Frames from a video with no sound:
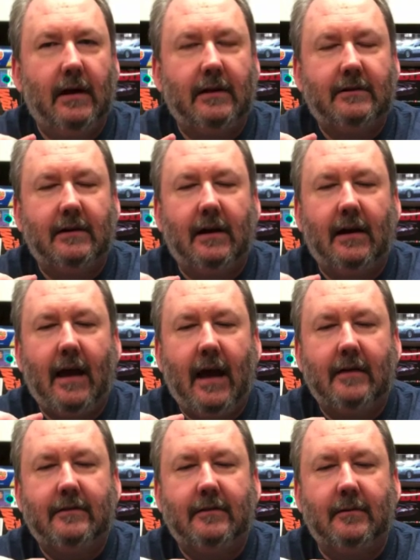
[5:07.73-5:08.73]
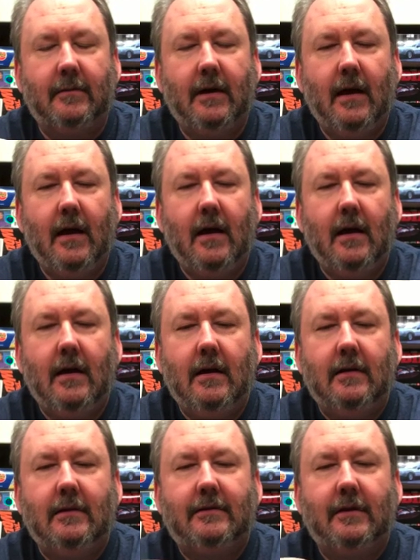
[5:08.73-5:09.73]
But has some
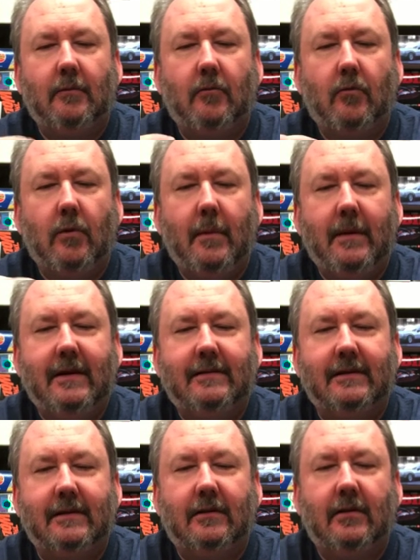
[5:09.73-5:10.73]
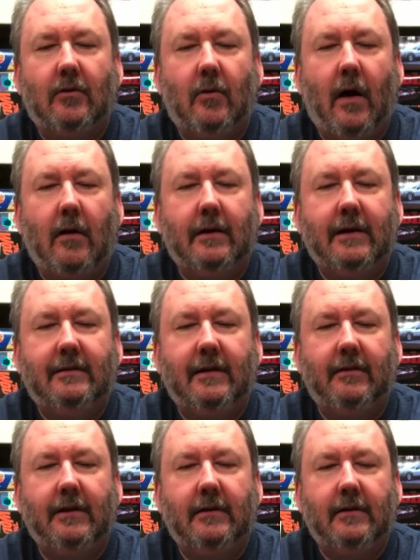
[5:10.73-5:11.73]
reminiscent qualities
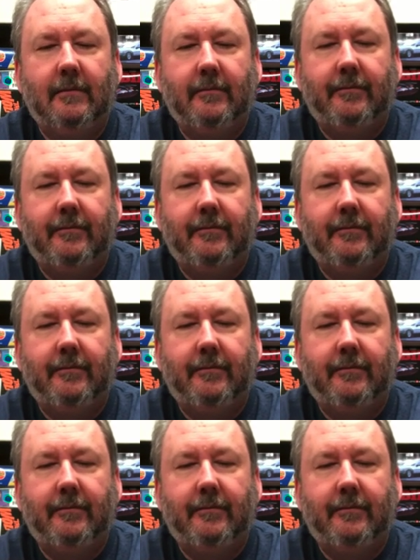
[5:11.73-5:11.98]
of it.